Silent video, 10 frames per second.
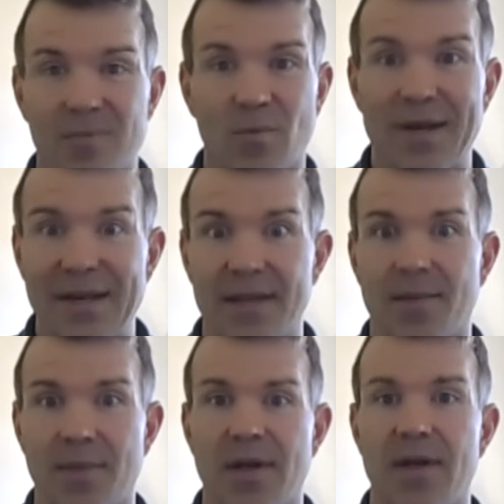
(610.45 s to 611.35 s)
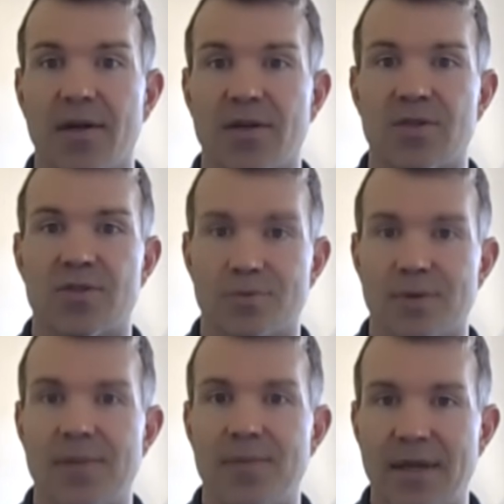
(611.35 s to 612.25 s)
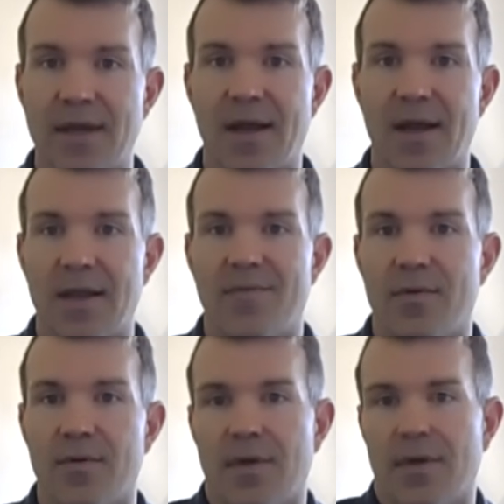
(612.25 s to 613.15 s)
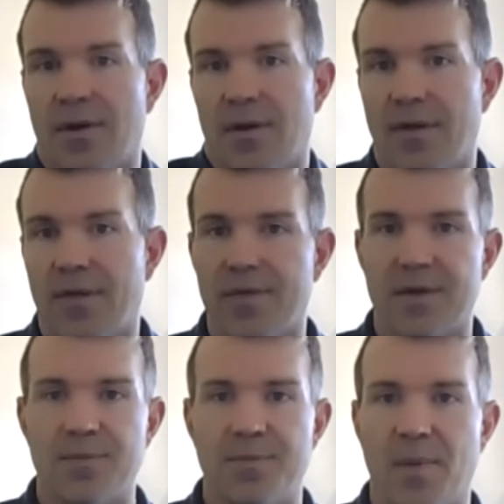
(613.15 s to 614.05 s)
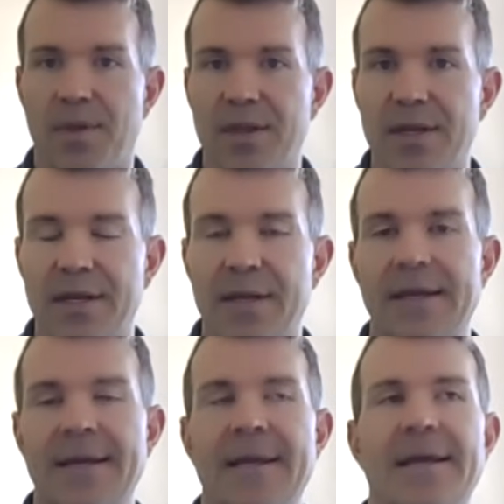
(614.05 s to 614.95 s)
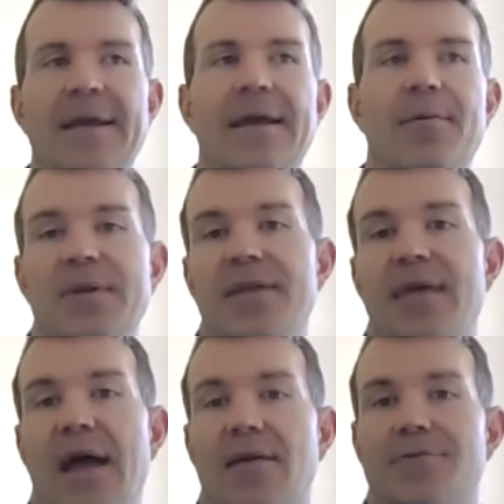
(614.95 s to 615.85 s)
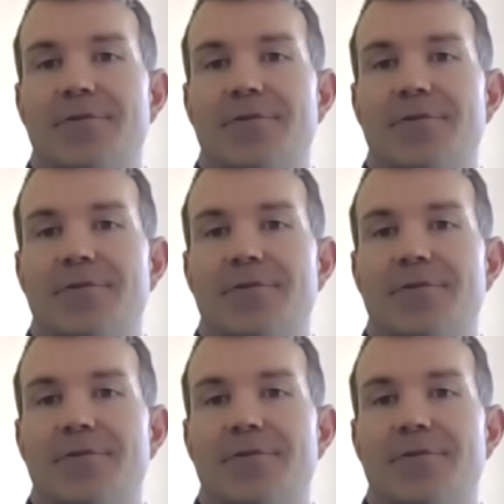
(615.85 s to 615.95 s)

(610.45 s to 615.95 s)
we need them at an extremely high level of ability. And we did that.